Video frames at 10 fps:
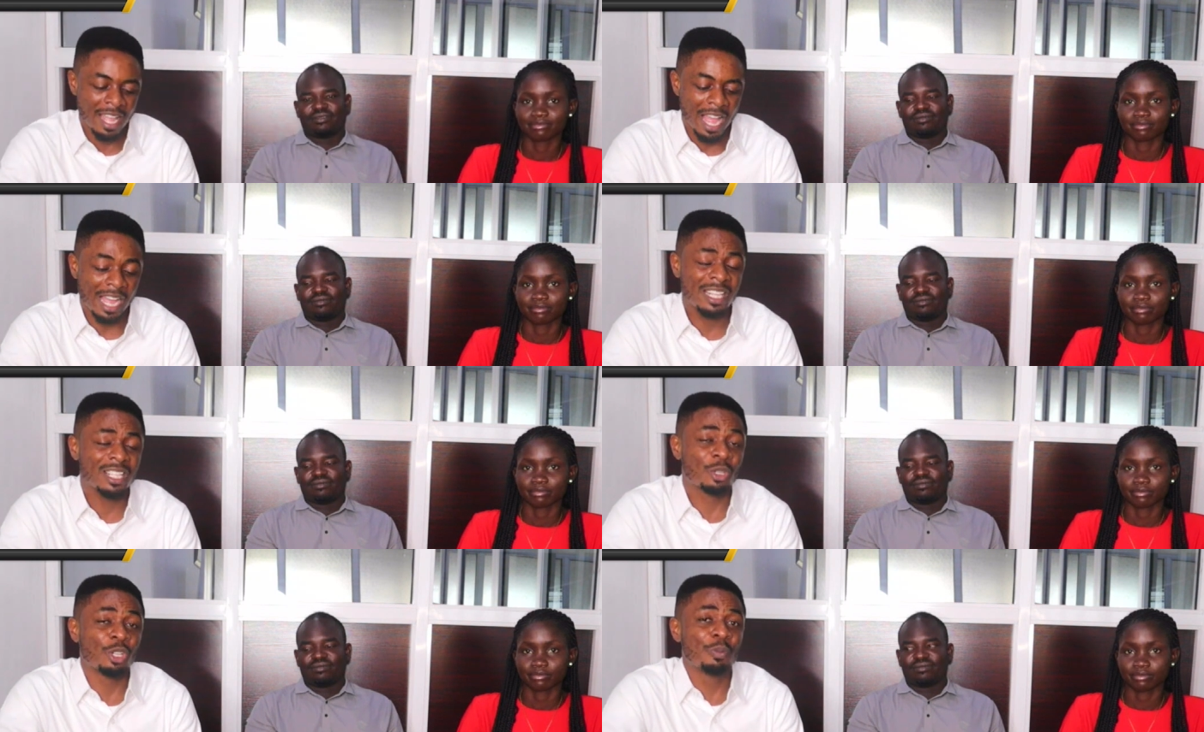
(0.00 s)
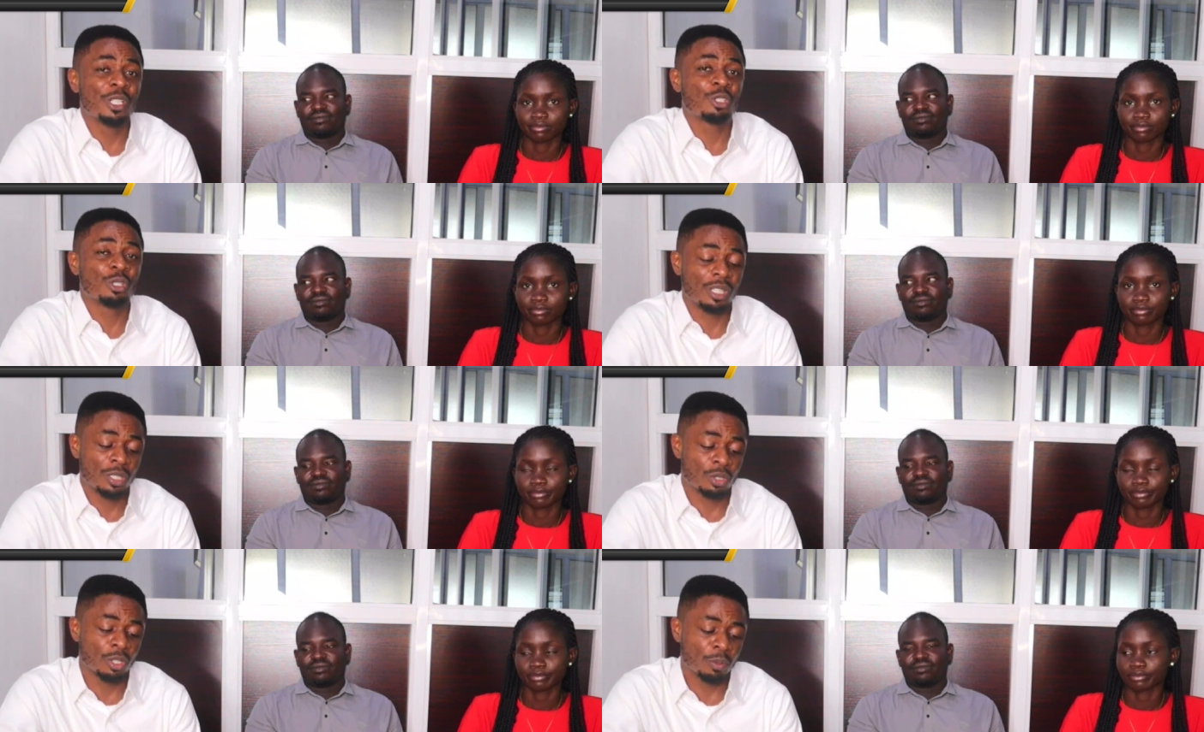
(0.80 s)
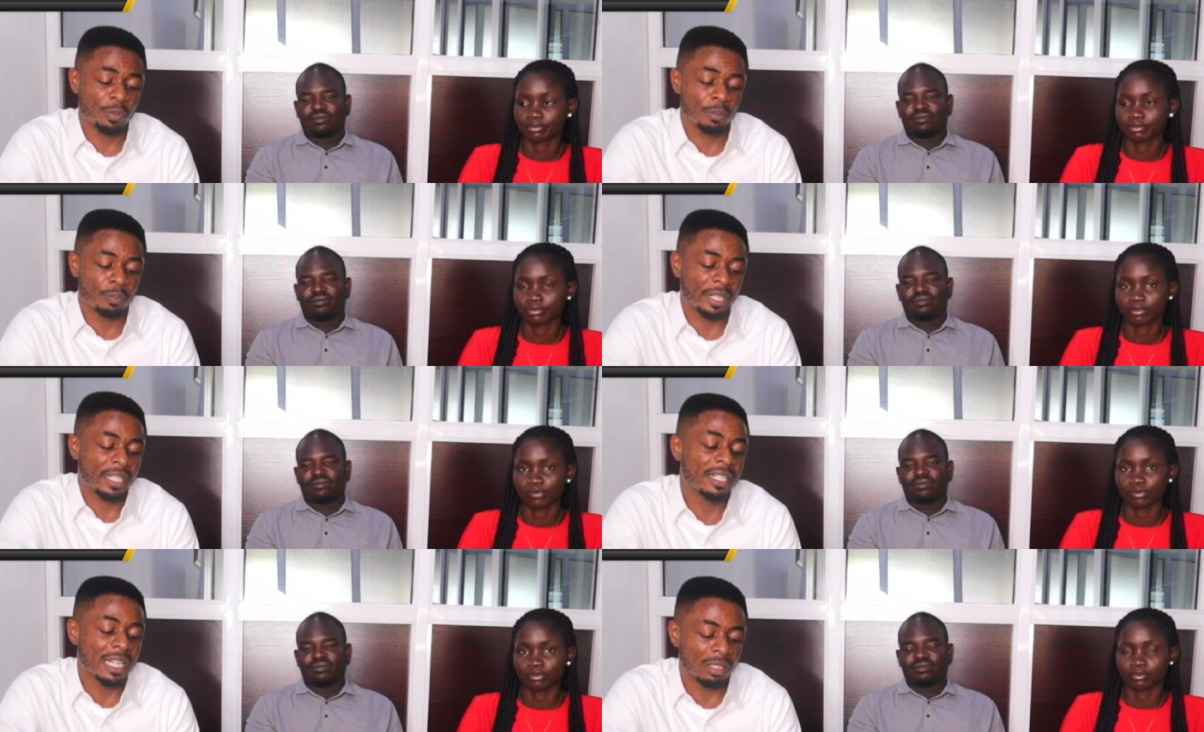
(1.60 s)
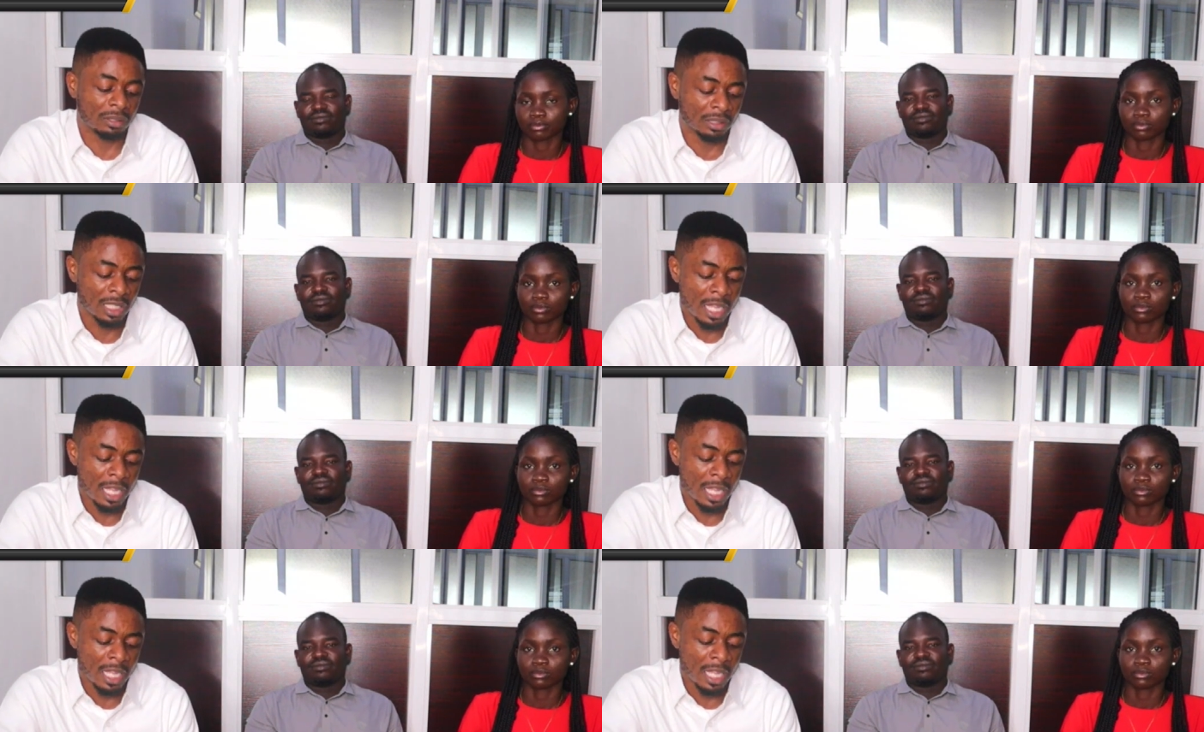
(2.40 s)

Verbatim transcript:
Speaker 1: And he's going to be he's going to be breaking down